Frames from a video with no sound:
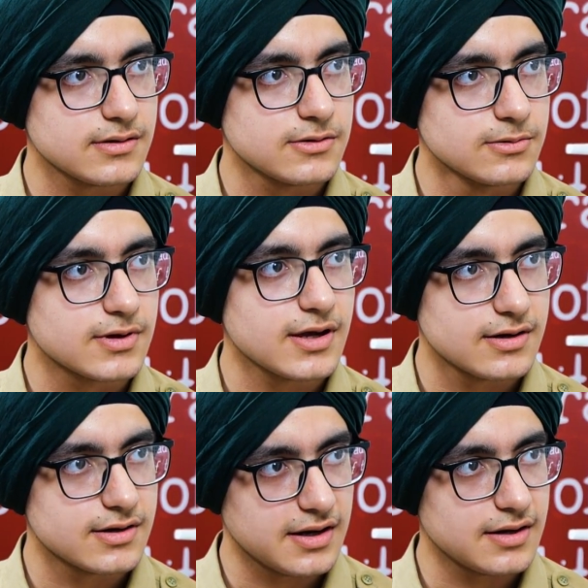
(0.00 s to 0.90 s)
UK
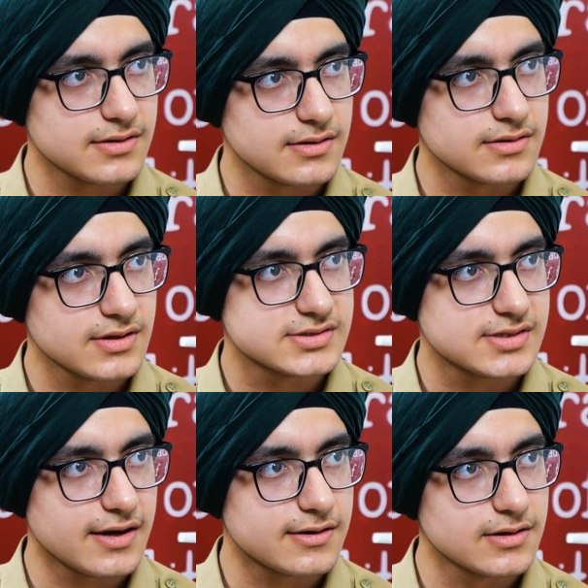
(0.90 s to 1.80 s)
retained this
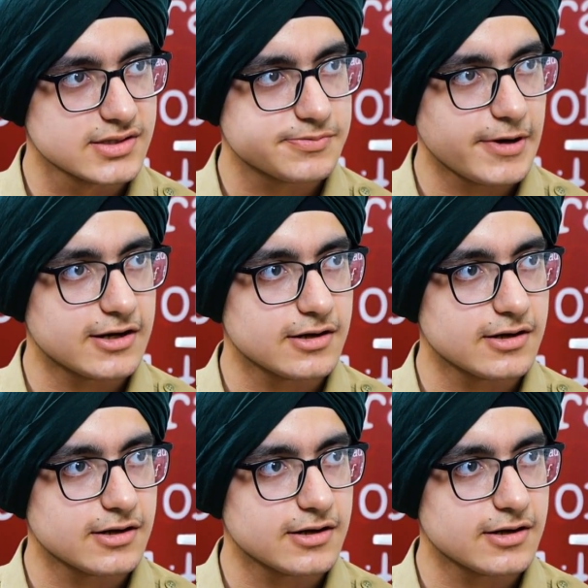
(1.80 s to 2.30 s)
title despite